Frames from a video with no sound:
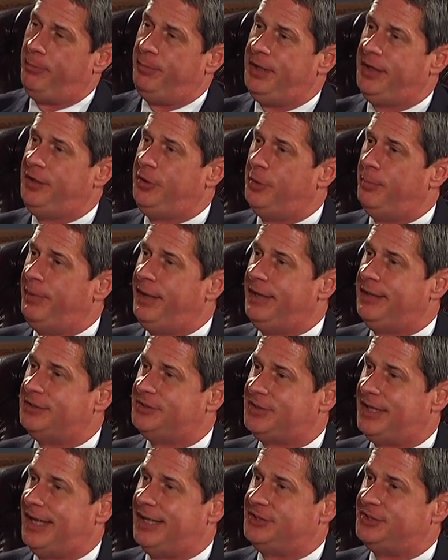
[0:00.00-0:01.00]
big
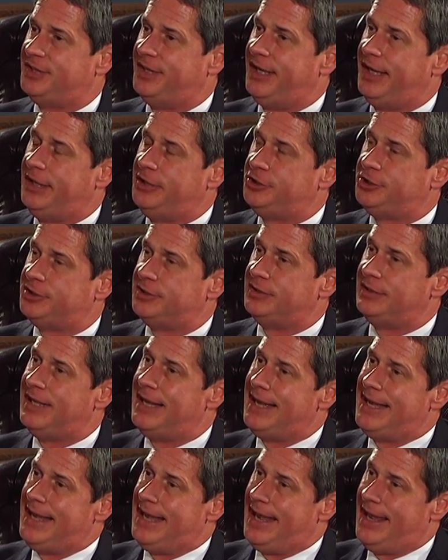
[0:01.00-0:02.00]
debates as a nation,
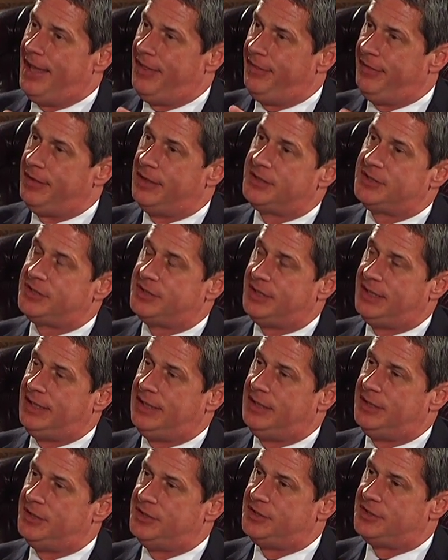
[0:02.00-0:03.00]
and this
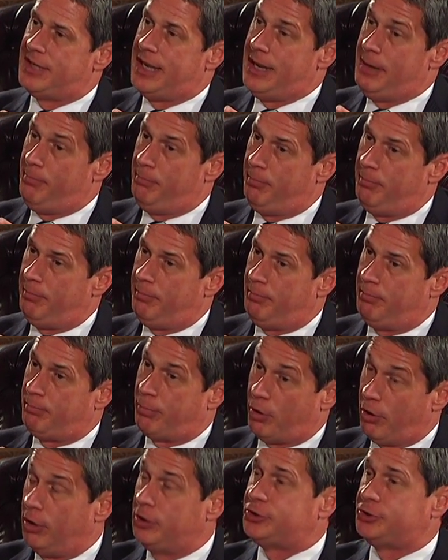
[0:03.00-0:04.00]
is a
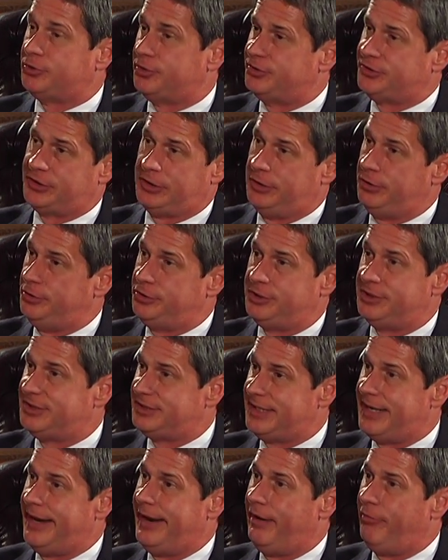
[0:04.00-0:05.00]
partial solution. It's not